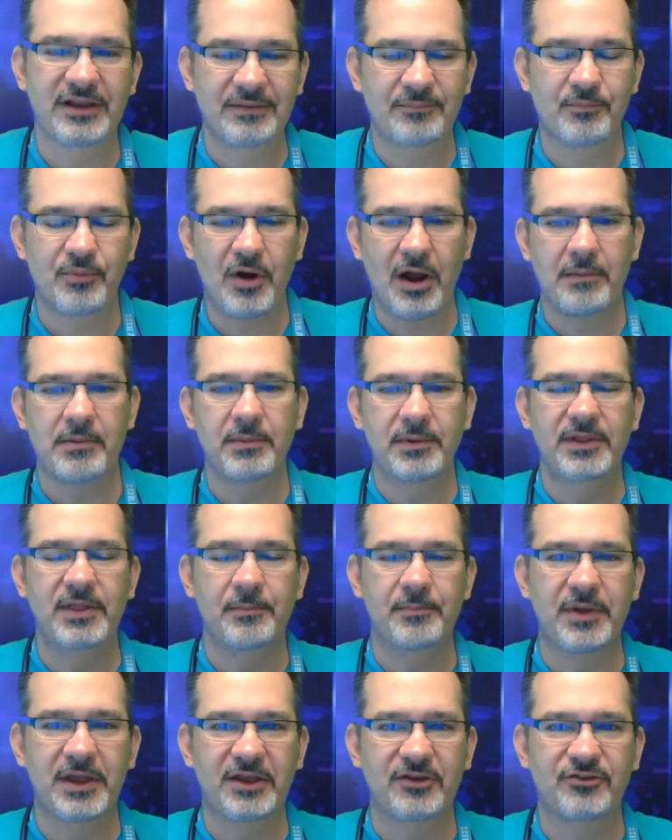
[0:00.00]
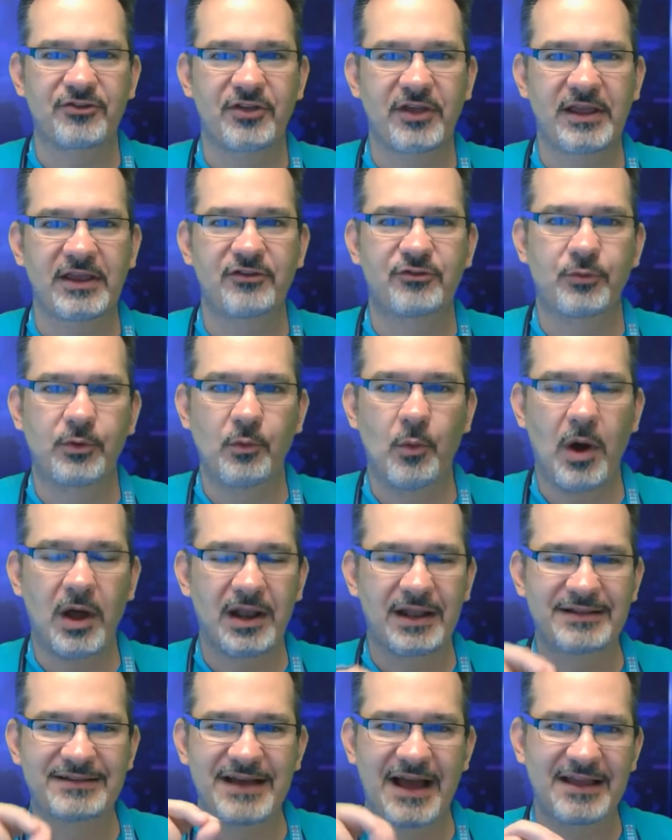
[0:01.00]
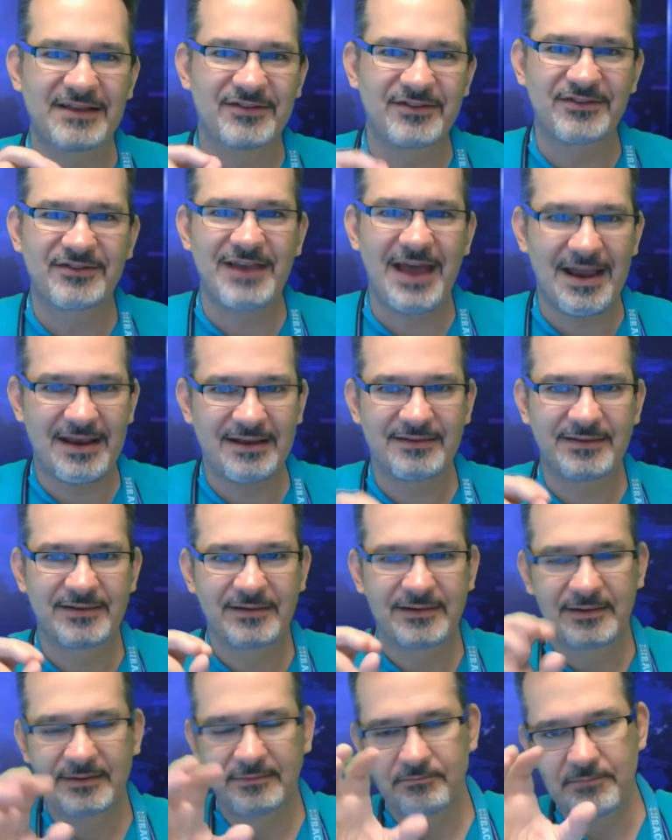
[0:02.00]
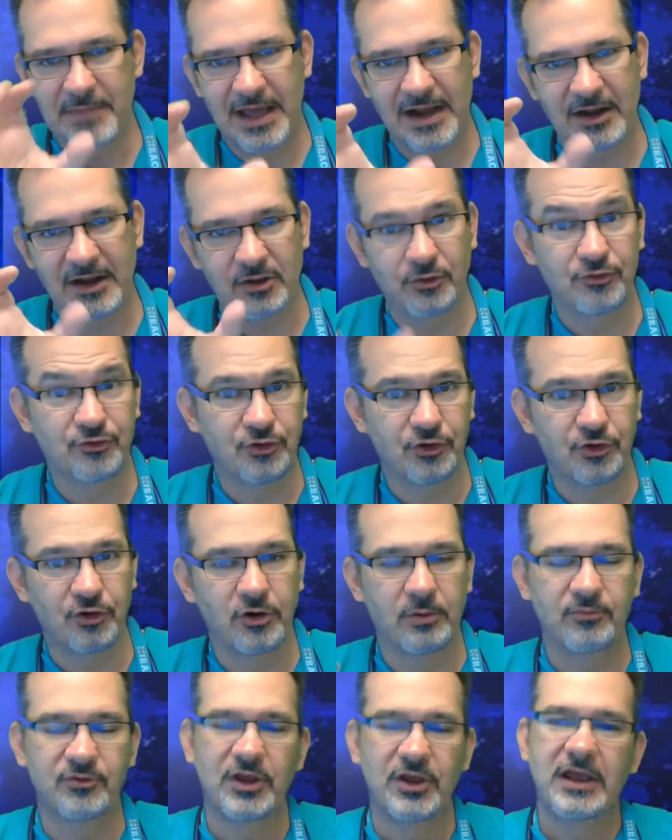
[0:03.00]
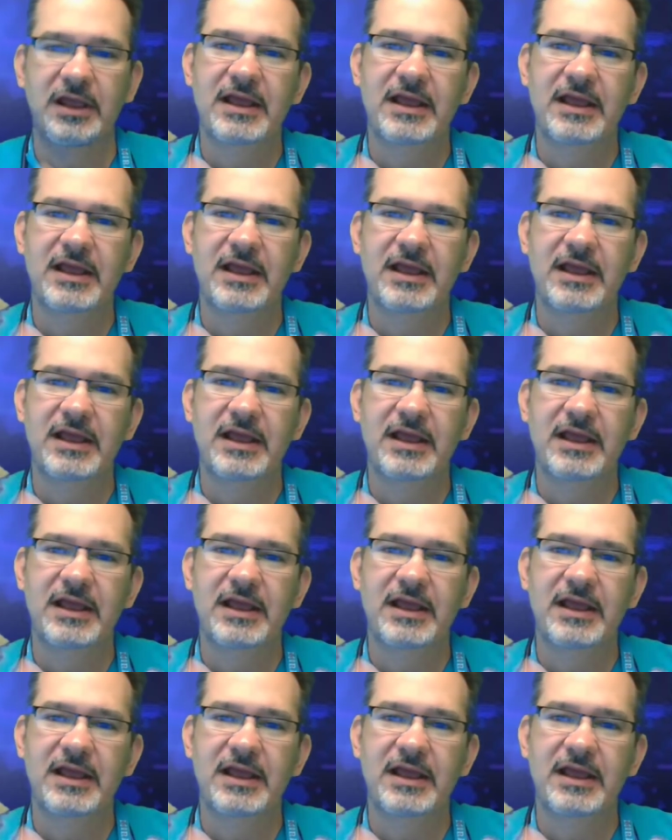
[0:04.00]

Probably the biggest thing is we want to dissect medical terms.